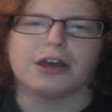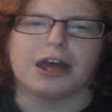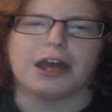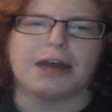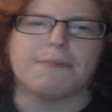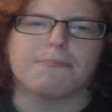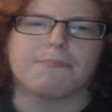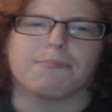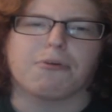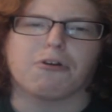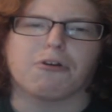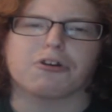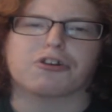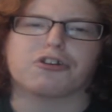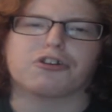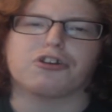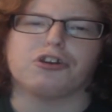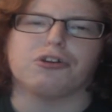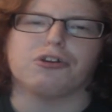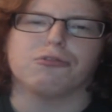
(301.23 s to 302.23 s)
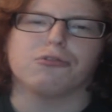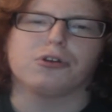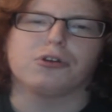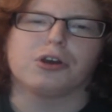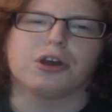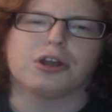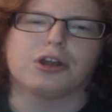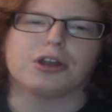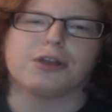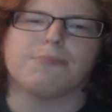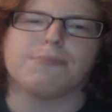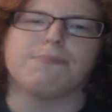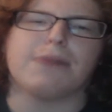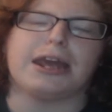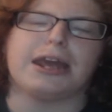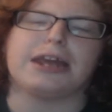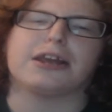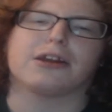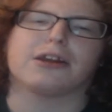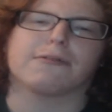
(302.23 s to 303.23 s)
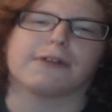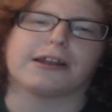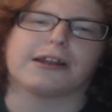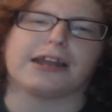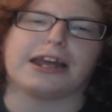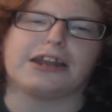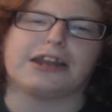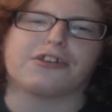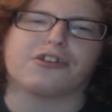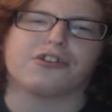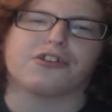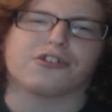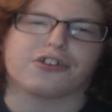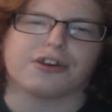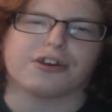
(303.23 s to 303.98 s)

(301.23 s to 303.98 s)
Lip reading: and push you to make your relationship